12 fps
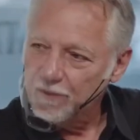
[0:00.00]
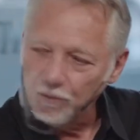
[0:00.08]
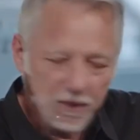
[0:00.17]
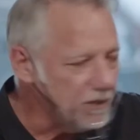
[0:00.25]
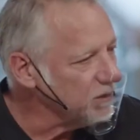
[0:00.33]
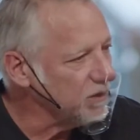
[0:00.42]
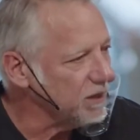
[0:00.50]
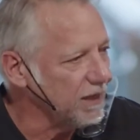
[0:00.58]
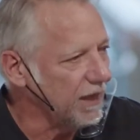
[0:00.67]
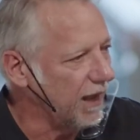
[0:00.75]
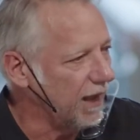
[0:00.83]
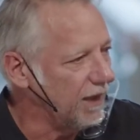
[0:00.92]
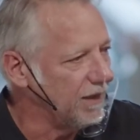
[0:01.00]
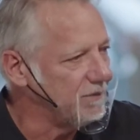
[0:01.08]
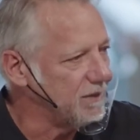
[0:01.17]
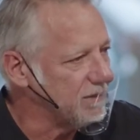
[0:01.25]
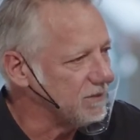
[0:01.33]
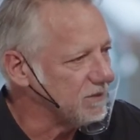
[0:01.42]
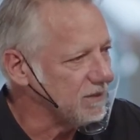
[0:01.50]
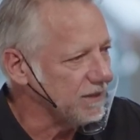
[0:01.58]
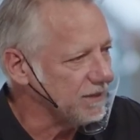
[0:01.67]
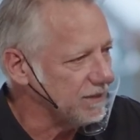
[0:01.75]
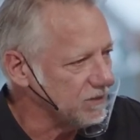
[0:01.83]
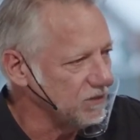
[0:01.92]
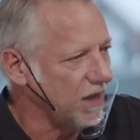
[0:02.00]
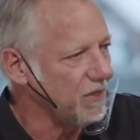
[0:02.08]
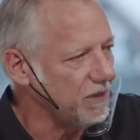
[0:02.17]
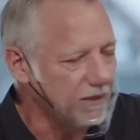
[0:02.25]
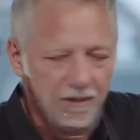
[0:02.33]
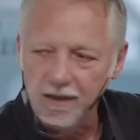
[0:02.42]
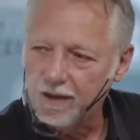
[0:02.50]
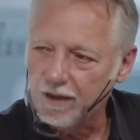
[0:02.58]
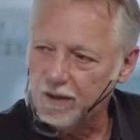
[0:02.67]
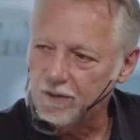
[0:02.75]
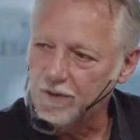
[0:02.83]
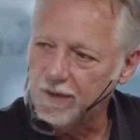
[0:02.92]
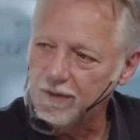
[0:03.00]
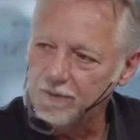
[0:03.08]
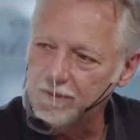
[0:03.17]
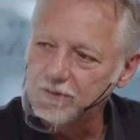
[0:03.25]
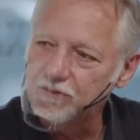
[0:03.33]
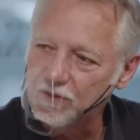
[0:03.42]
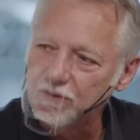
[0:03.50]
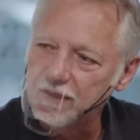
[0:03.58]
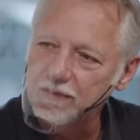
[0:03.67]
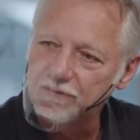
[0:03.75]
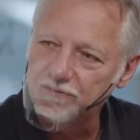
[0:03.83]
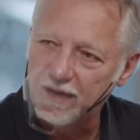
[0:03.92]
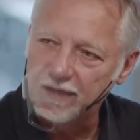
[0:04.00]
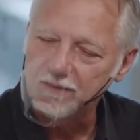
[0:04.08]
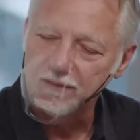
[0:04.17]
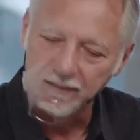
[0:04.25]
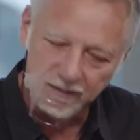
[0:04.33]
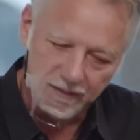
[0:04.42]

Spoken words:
What are you looking at? I mean, there's nothing there, right? I mean, so it is fascinating